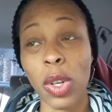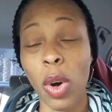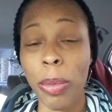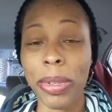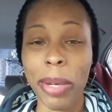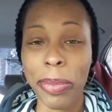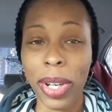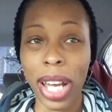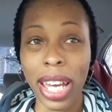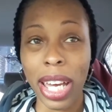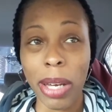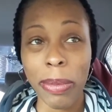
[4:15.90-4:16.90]
open up your
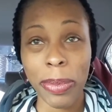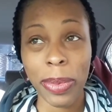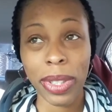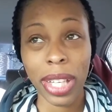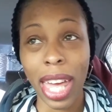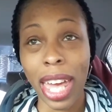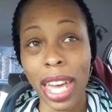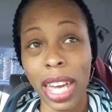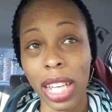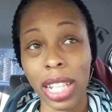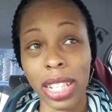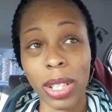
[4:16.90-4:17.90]
app
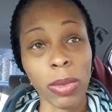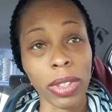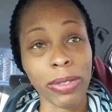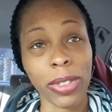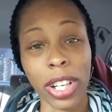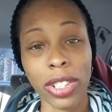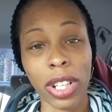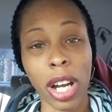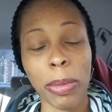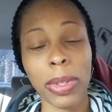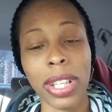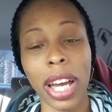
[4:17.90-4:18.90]
and refresh a
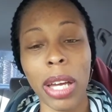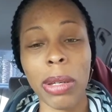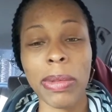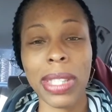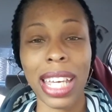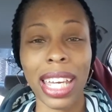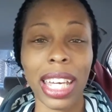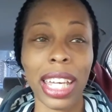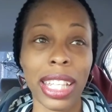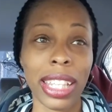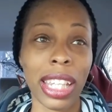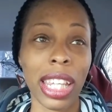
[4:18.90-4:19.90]
couple times.
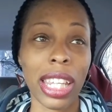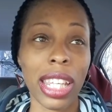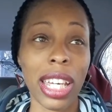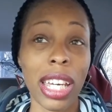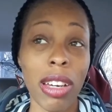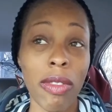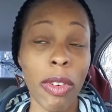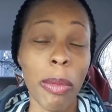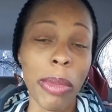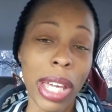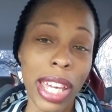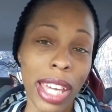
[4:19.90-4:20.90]
And for
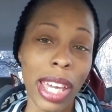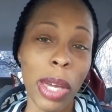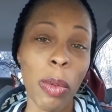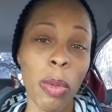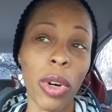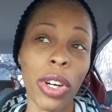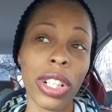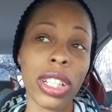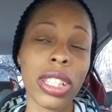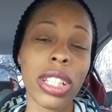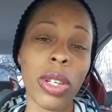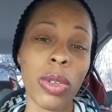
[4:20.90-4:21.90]
me, it worked.
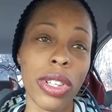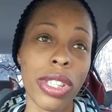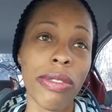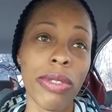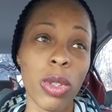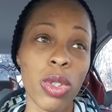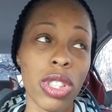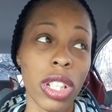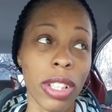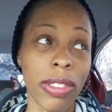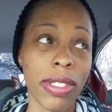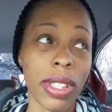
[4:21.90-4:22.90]
There was a few
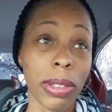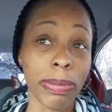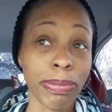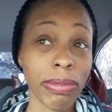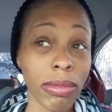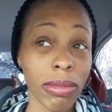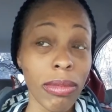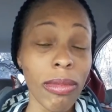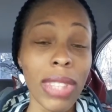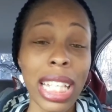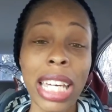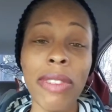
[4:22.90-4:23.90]
shifts,
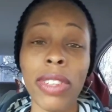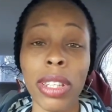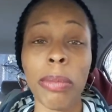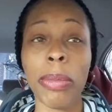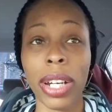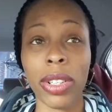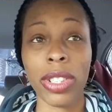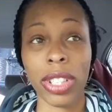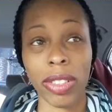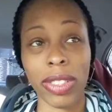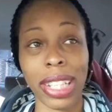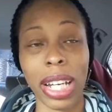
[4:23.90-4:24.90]
even the better
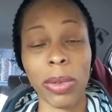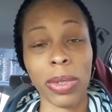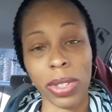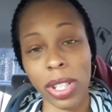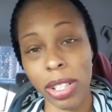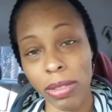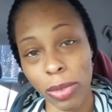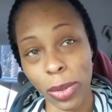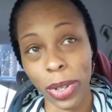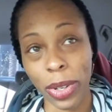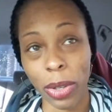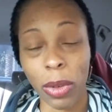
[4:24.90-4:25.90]
shifts that I was looking
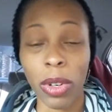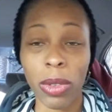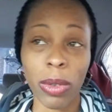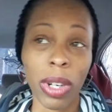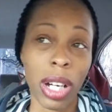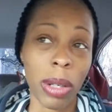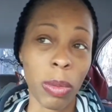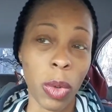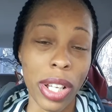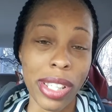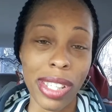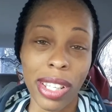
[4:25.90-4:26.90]
for, the
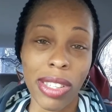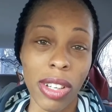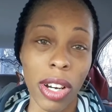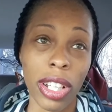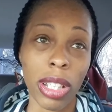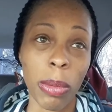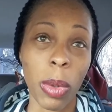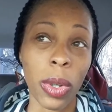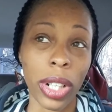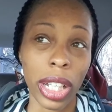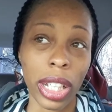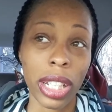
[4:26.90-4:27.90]
ones that start in the
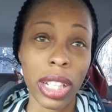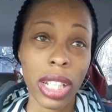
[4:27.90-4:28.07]
morning,